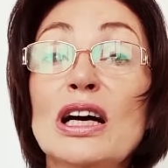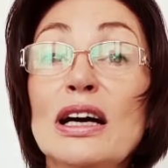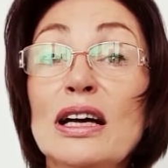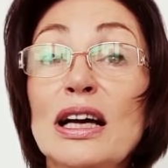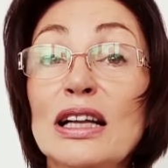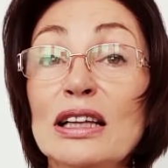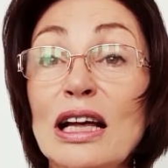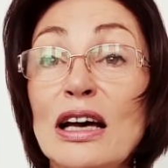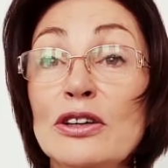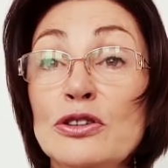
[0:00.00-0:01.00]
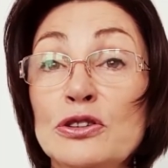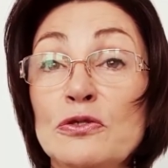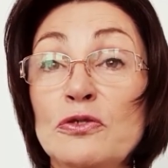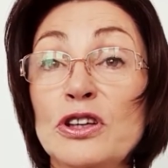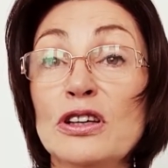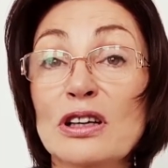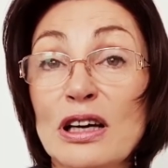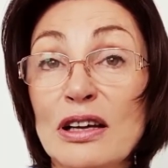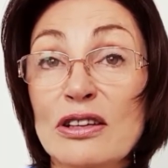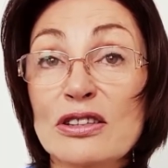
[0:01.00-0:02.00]
allow you to feel
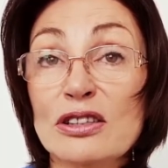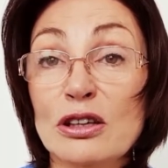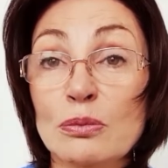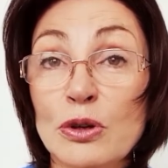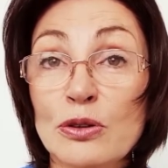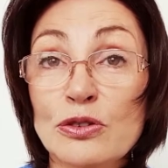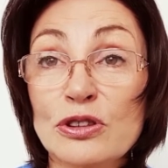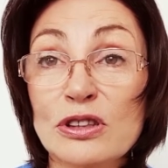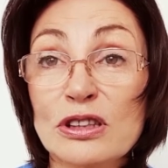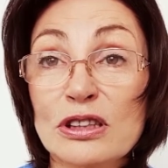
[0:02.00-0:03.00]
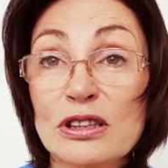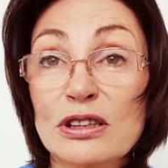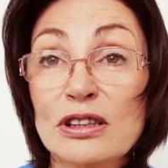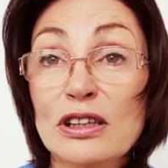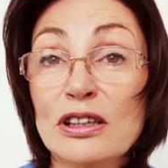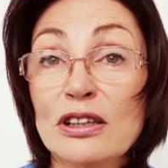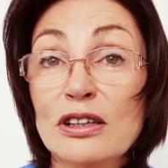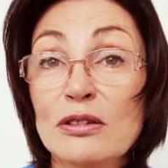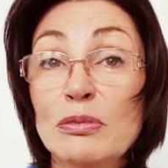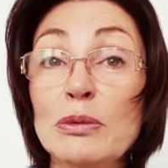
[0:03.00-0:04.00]
others' emotions.
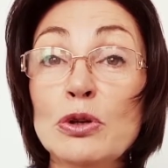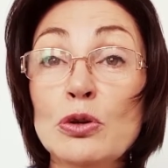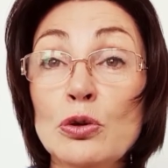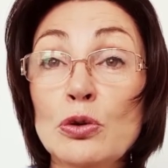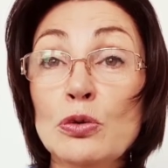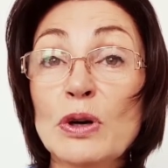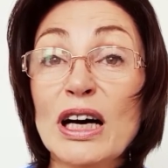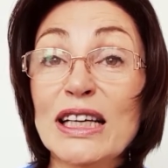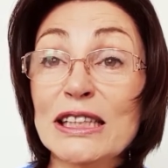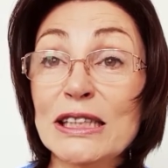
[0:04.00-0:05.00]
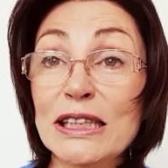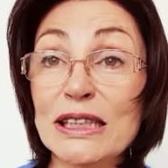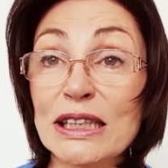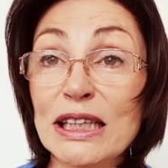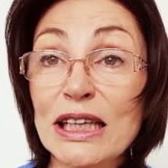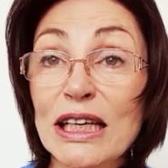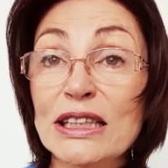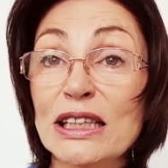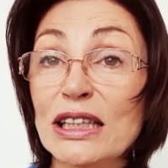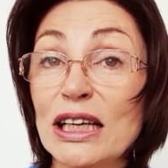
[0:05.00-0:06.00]
People who are
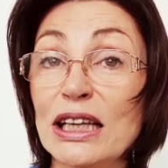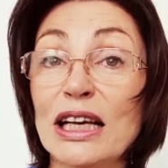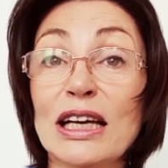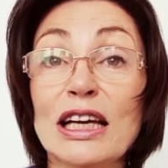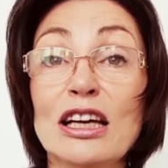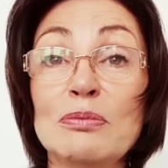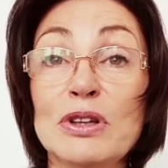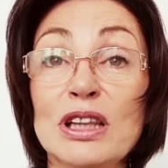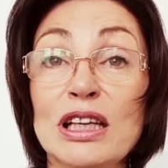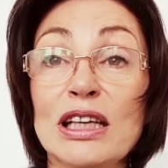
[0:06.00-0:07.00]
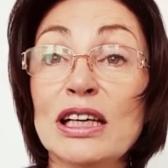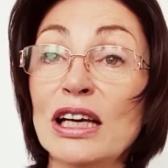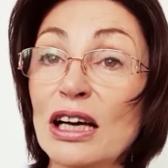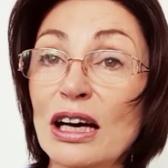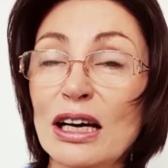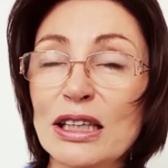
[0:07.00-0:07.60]
disconnected and lack empathy are